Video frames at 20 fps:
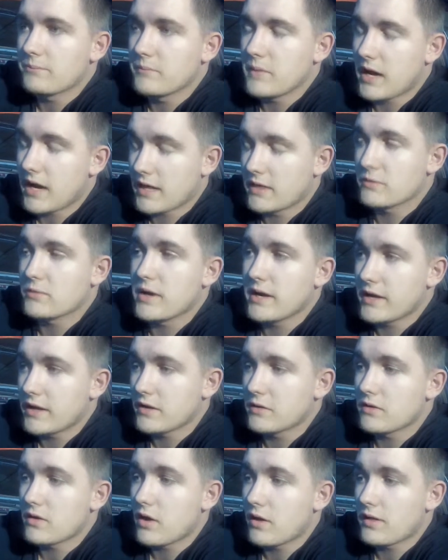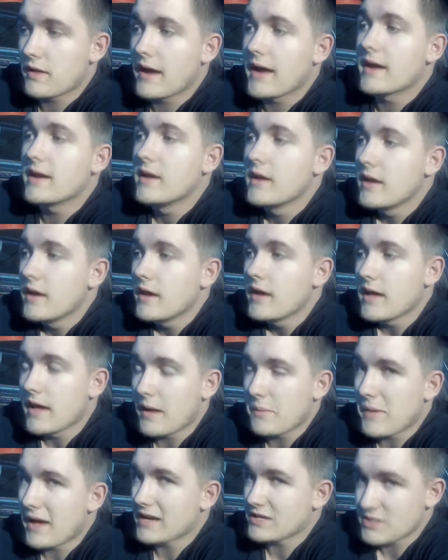behind the radio and all that,
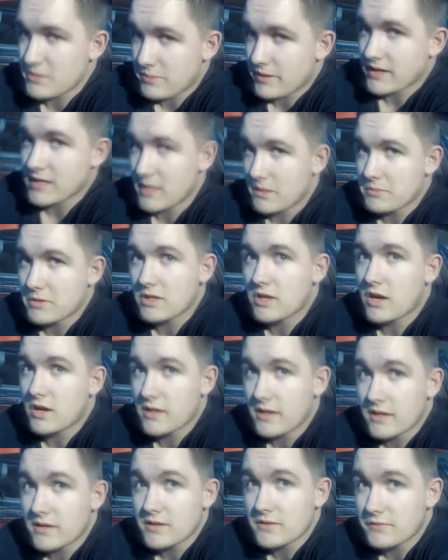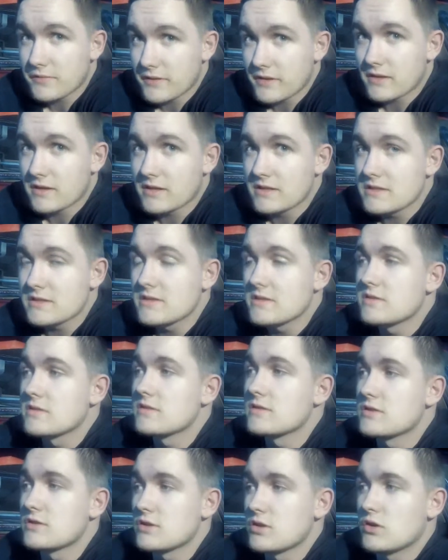I'm actually picking up a lot of interference.
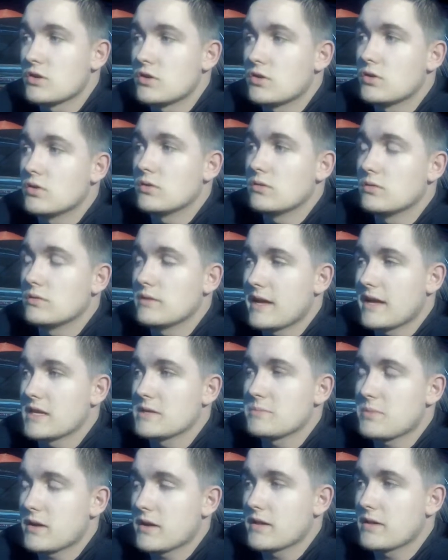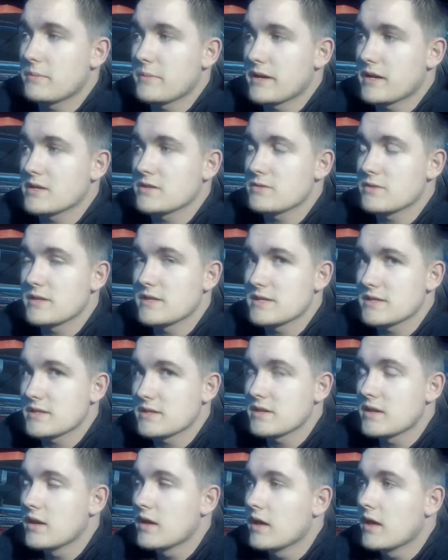So that is probably the biggest
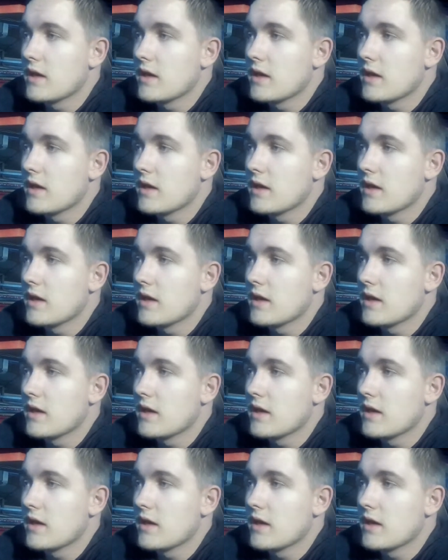reason,